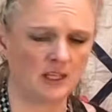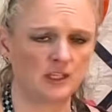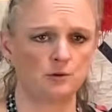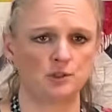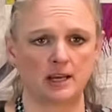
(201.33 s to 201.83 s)

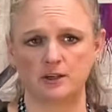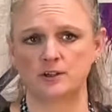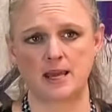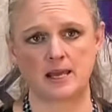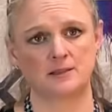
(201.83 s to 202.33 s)
you check your
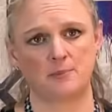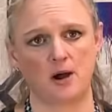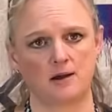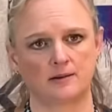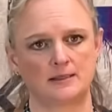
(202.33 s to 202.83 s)
test
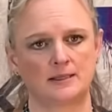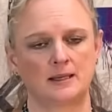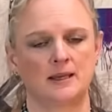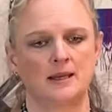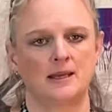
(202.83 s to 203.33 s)
box.
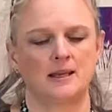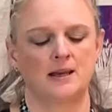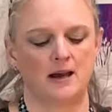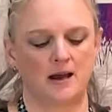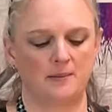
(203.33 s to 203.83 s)

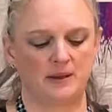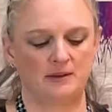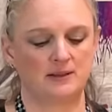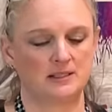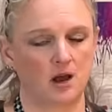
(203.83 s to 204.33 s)

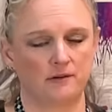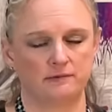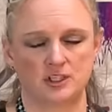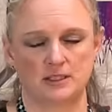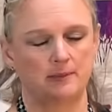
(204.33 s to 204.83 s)
If it's off
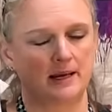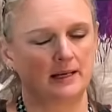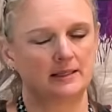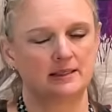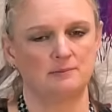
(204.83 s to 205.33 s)
just by a
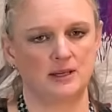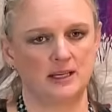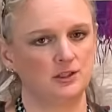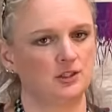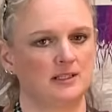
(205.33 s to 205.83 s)

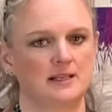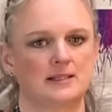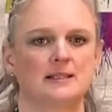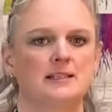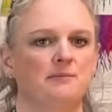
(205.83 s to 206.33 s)
smidge, it
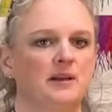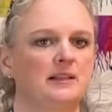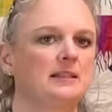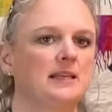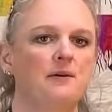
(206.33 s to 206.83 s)
doesn't seem
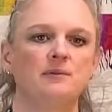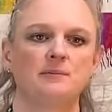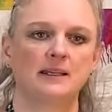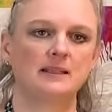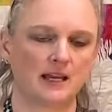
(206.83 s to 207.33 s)
like that would
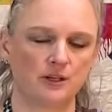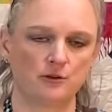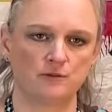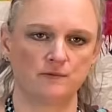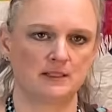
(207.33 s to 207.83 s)
make that
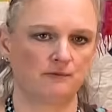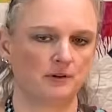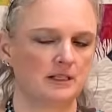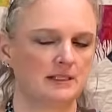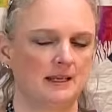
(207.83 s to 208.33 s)
huge of a
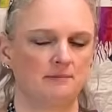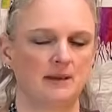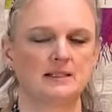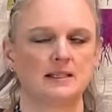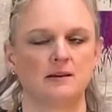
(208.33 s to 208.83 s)
difference. It
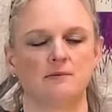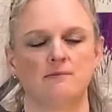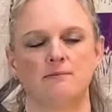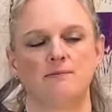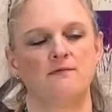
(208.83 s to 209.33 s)
makes a
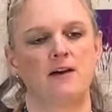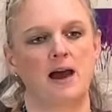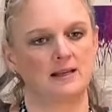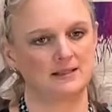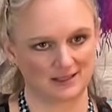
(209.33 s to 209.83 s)

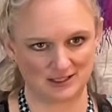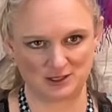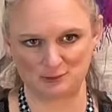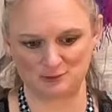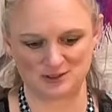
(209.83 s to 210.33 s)
vastly huge